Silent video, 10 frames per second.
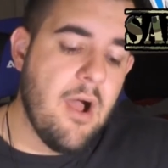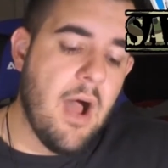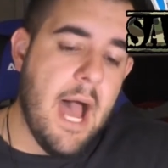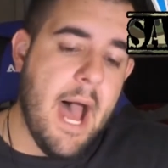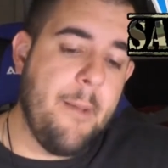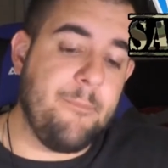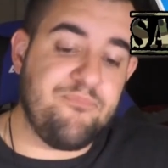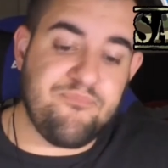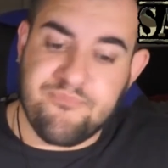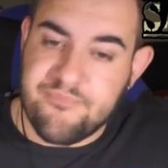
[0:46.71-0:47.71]
I'll
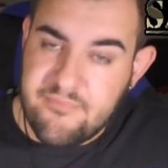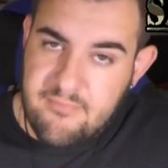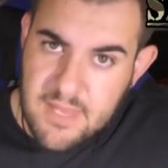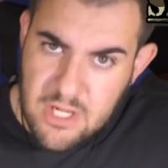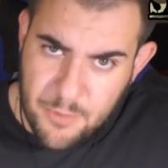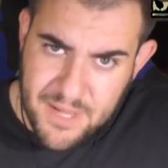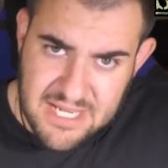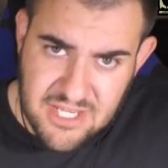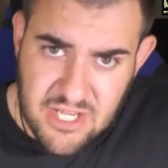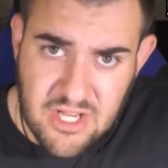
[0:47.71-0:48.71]
be
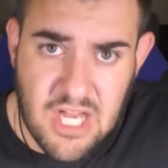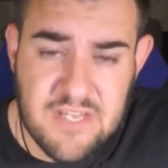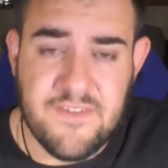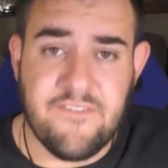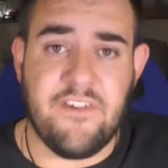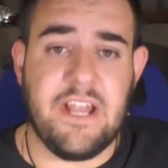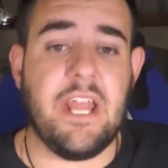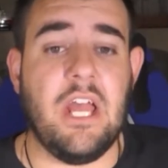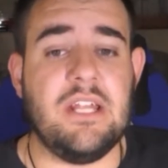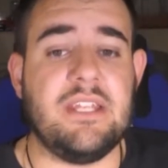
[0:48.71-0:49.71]
asking you guys for your friend
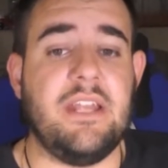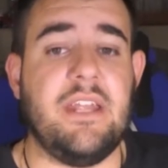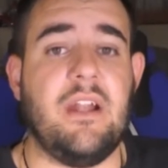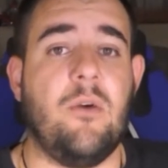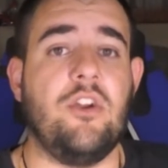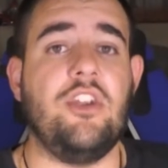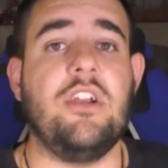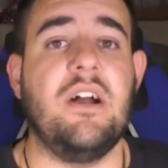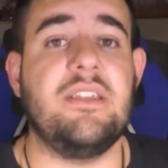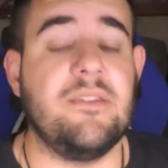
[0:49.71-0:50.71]
codes, and then I want you
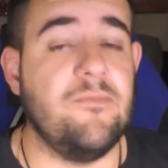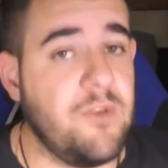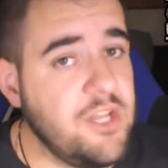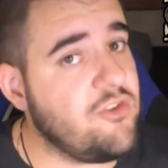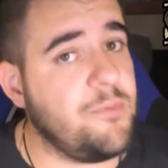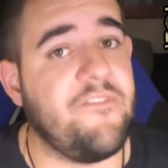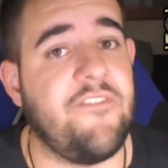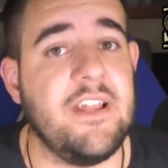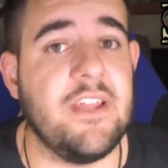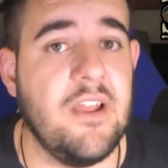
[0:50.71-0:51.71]
guys to, when you drop your
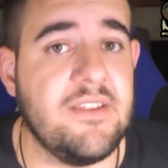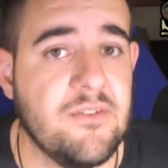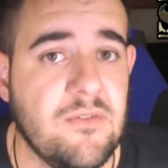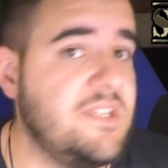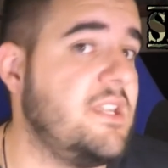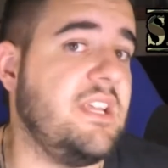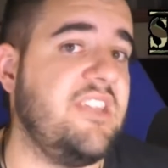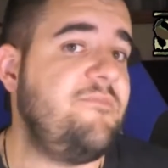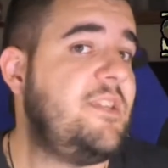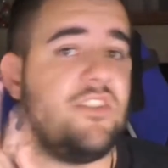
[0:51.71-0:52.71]
friend codes, to also
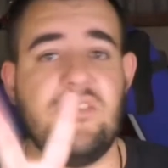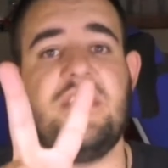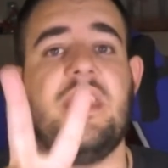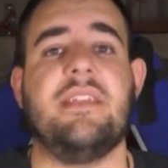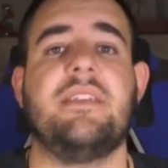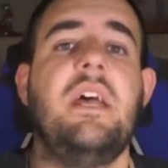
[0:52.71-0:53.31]
give me two things.